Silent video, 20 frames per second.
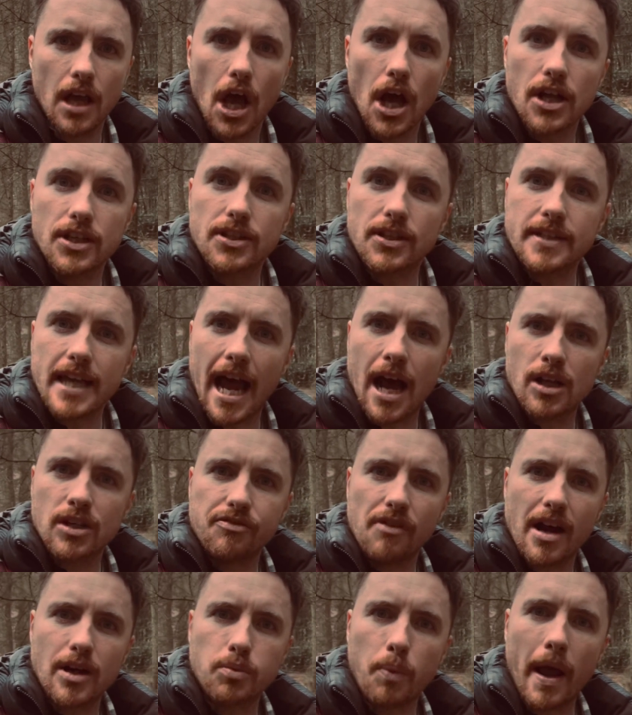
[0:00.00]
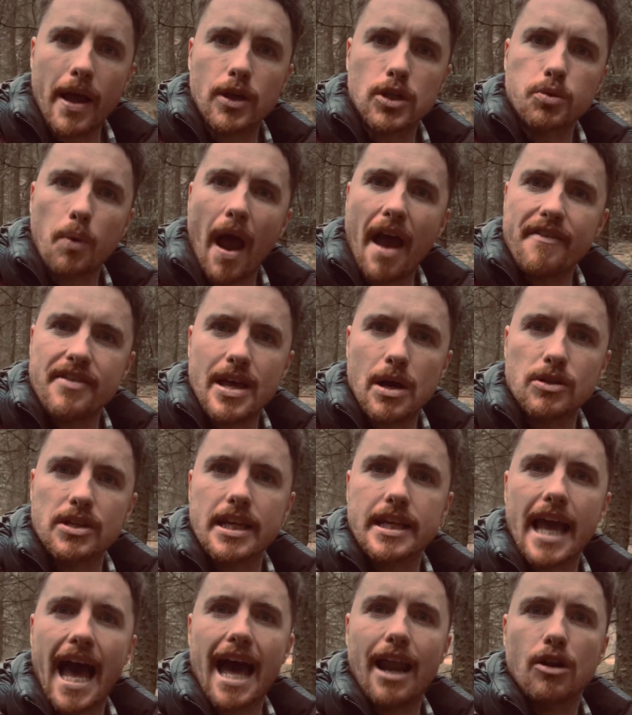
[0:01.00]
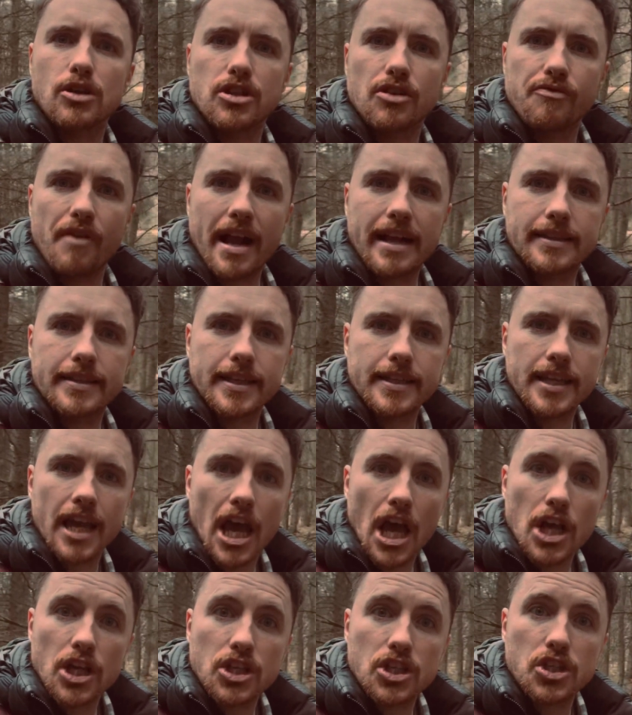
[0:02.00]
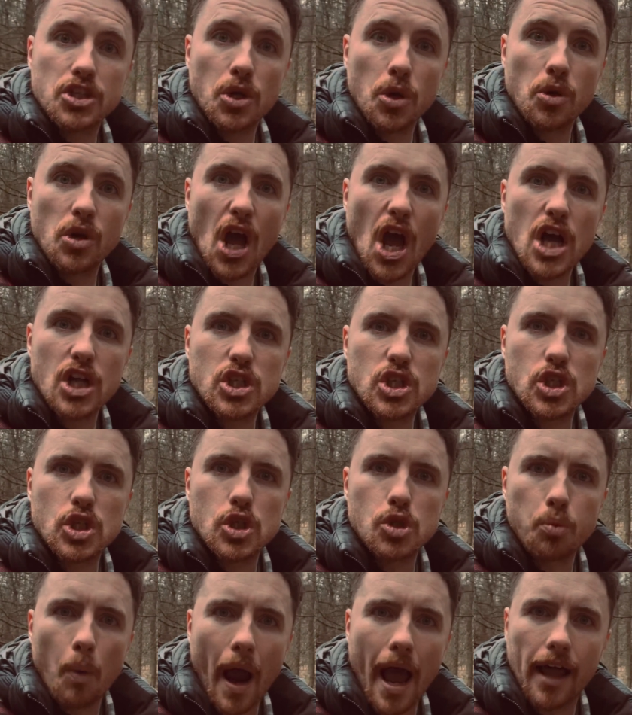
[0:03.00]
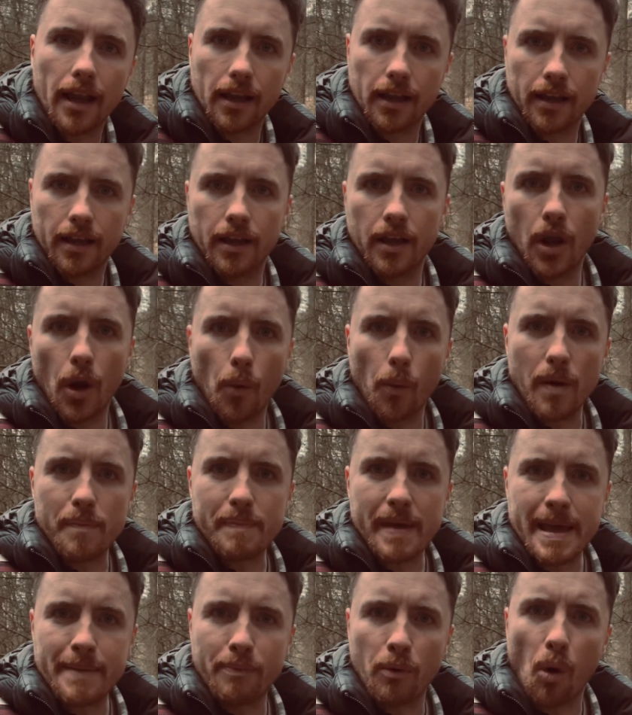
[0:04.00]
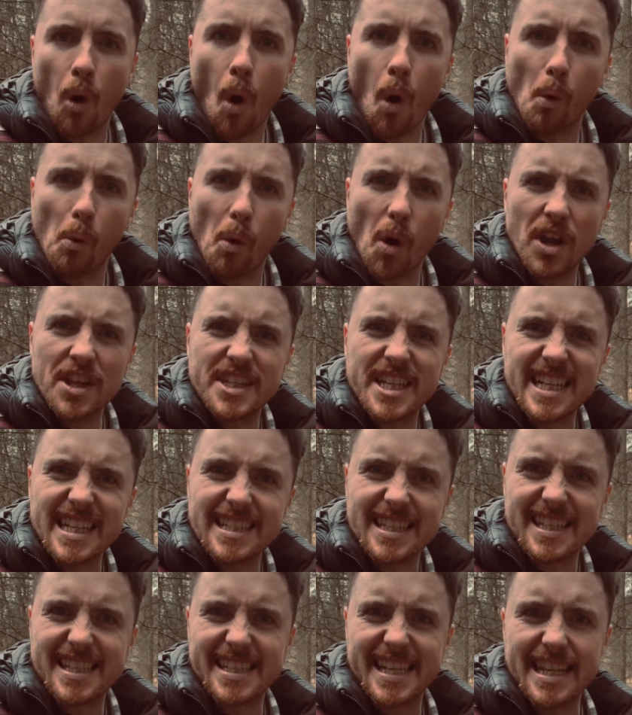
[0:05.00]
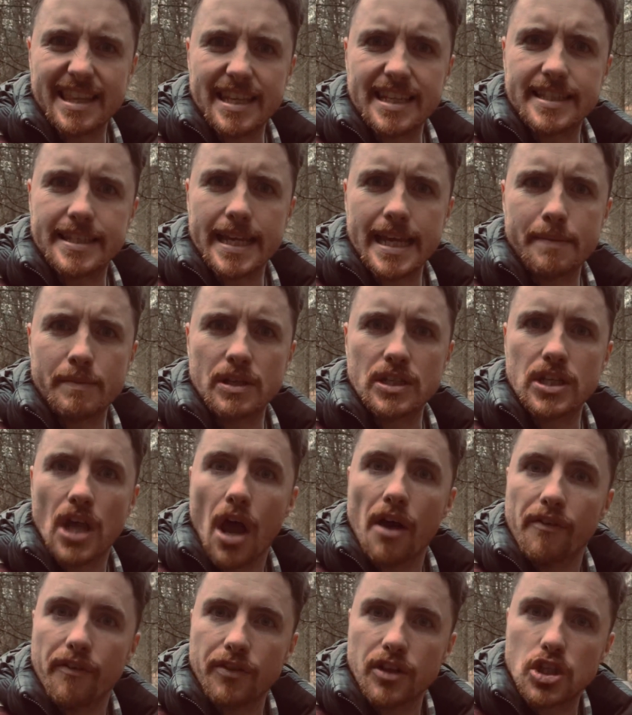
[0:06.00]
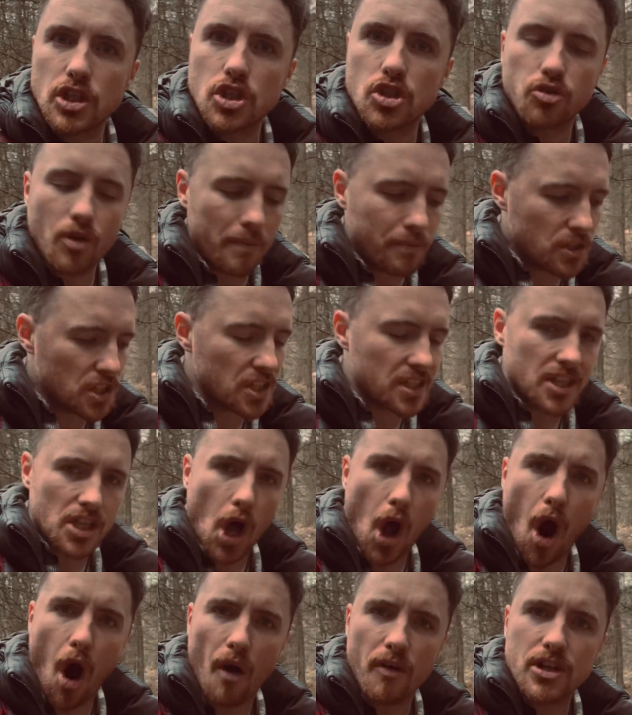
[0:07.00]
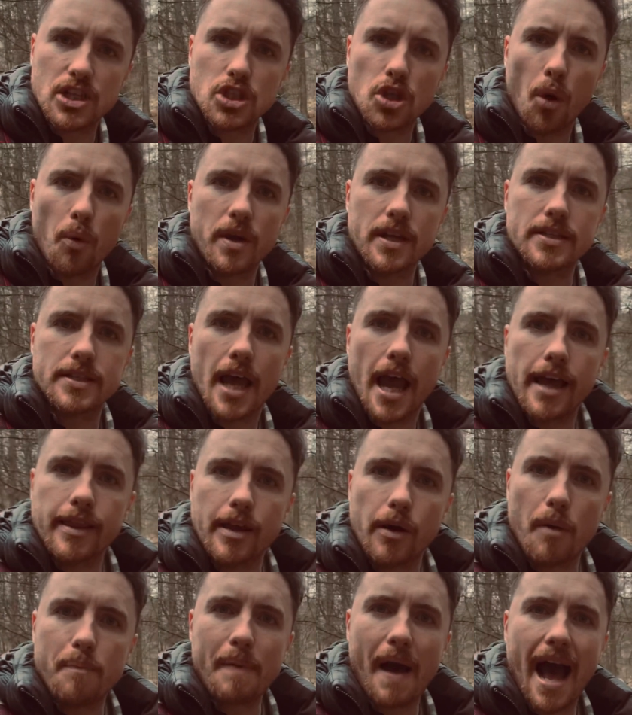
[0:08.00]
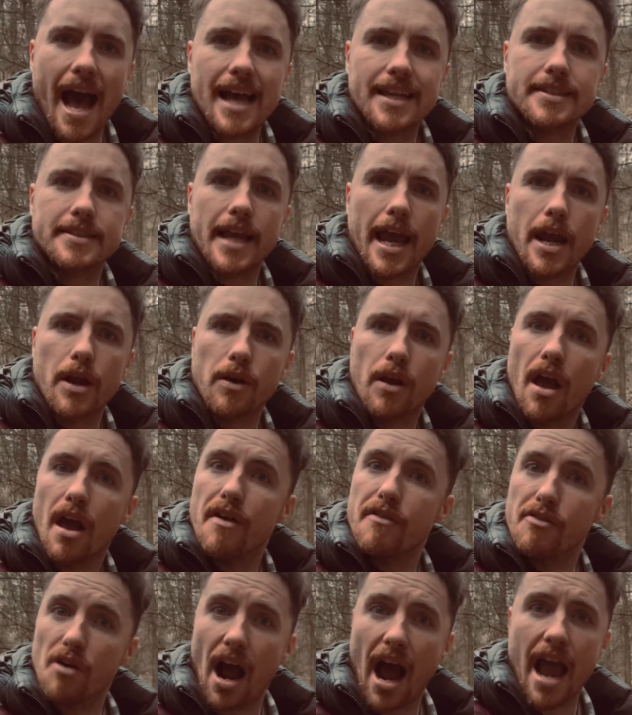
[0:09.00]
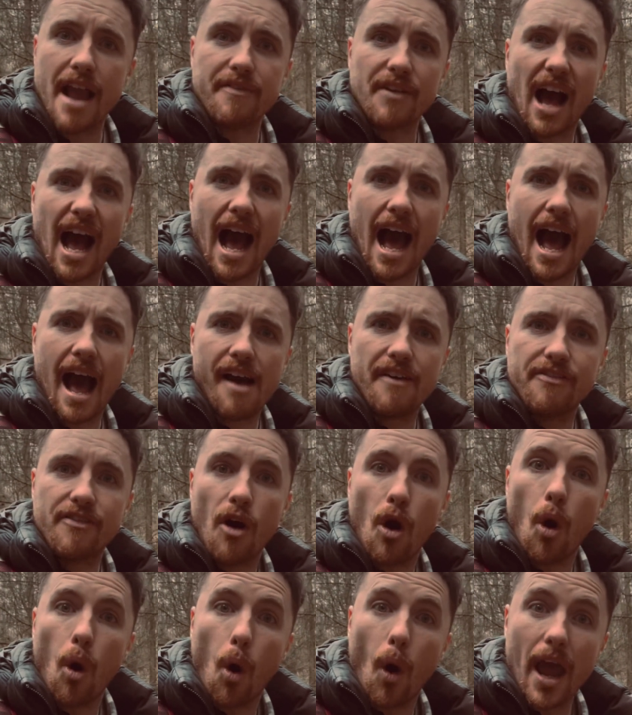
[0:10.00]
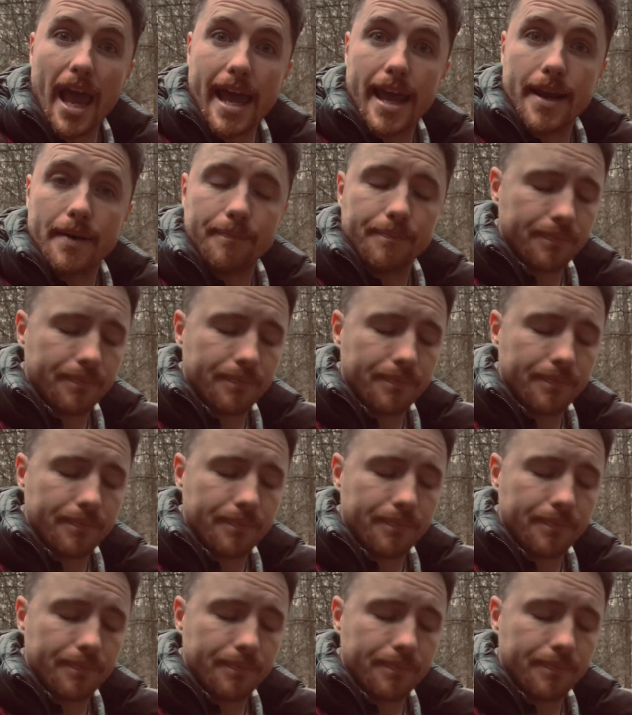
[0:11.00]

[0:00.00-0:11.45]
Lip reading: So towns throughout Wales, wherever there was a gallows erected, soon swell with people wanting to see these demons from the descriptions and the horror stories that were passed down for either half or in.